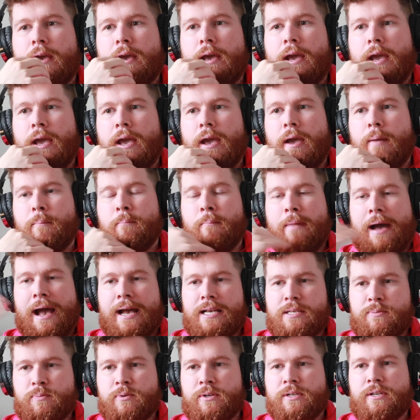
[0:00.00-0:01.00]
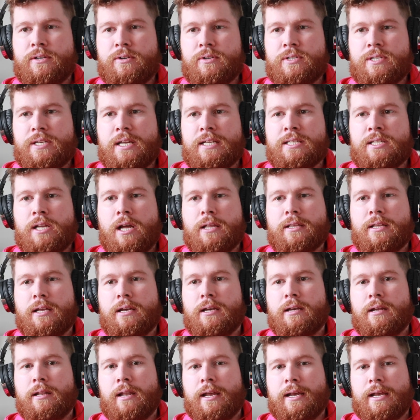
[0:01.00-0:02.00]
Uh, mass produced. It's not
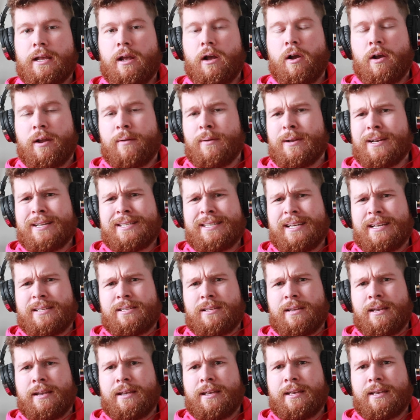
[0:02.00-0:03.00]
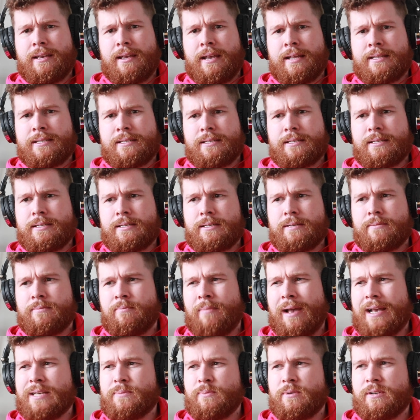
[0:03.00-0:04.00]
the like. I'm not gonna say it, like it's
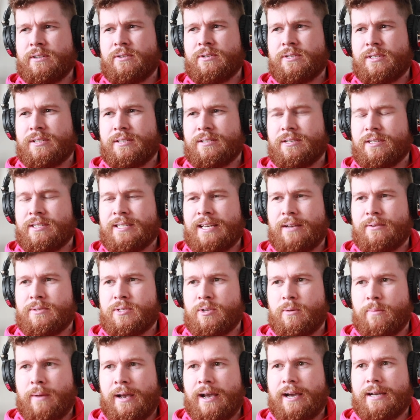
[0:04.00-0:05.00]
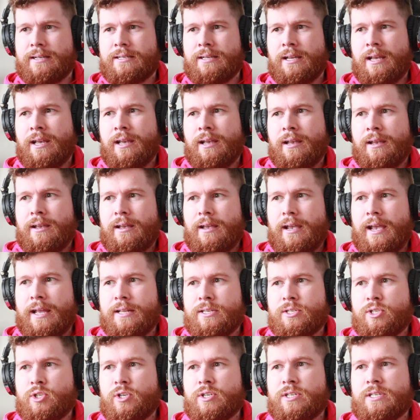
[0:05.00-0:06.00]
mass produced. It sounds so bad.
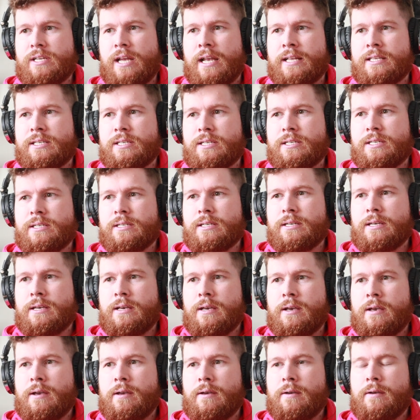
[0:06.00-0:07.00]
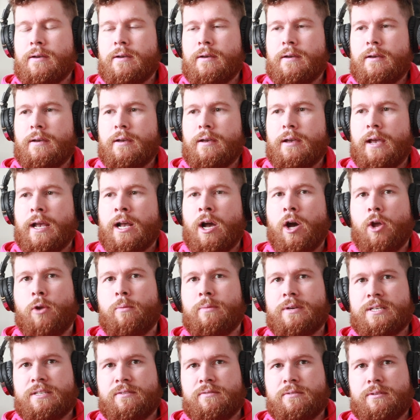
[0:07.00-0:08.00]
It's just it's
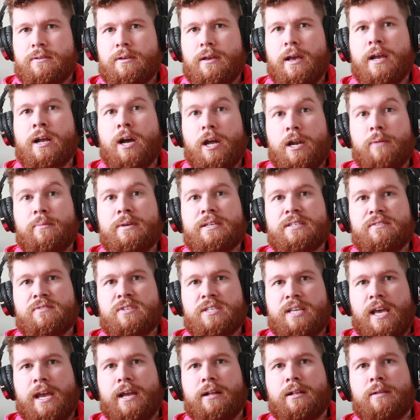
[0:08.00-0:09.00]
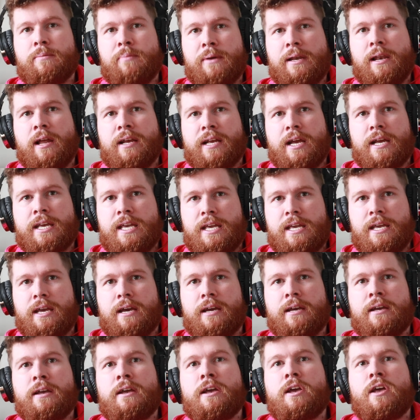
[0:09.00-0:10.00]
economies Cheap. economies of scale. A bit like
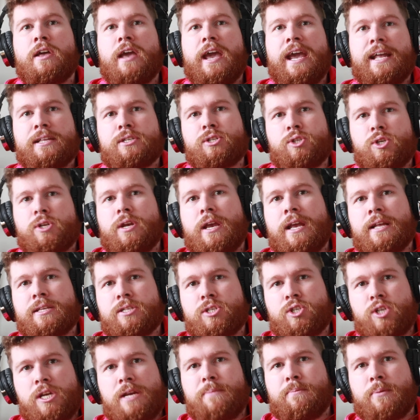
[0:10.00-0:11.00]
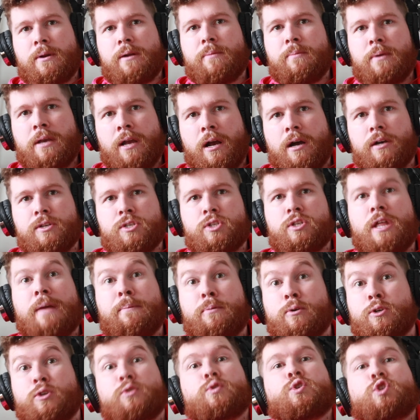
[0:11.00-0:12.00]
IKEA. It's it's cheaper because they
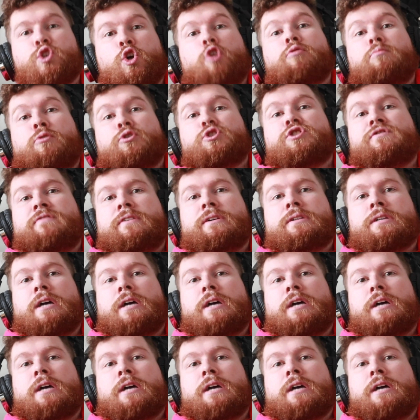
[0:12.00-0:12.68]
produce so much of it